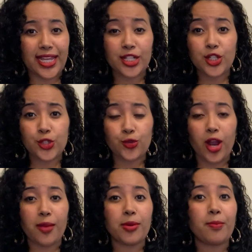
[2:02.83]
to
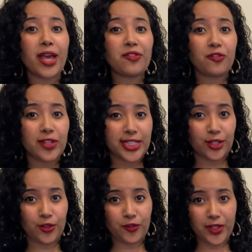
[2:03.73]
describe my
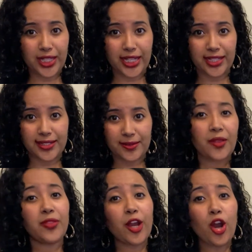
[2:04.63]
physical feelings?
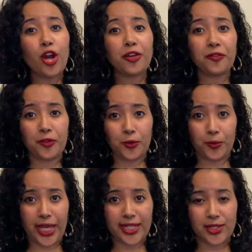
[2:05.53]
There are a few
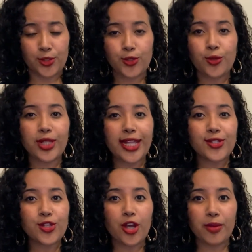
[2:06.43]
ways, so let's
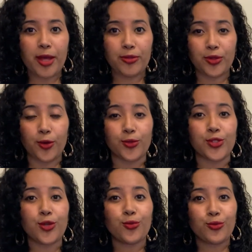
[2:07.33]
talk about those
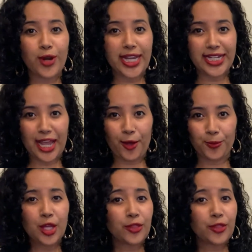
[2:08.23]
right now.